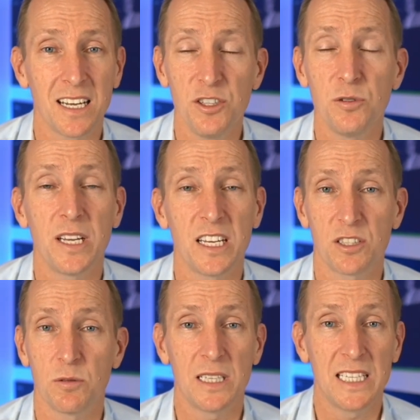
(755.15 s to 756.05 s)
You'll get
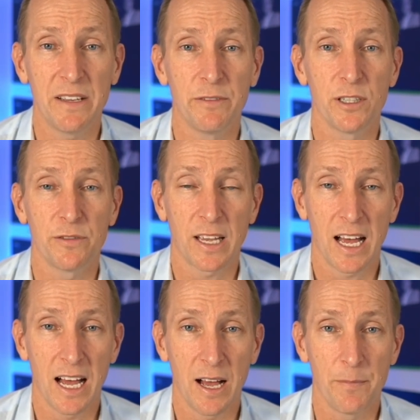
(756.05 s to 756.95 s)
to a level of
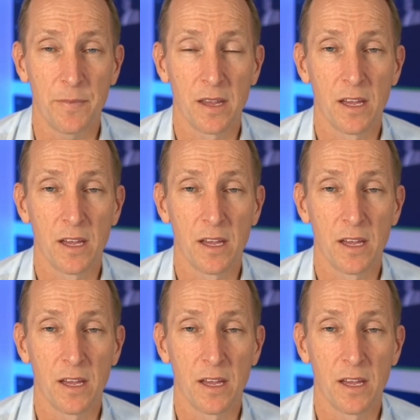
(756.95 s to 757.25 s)
calm.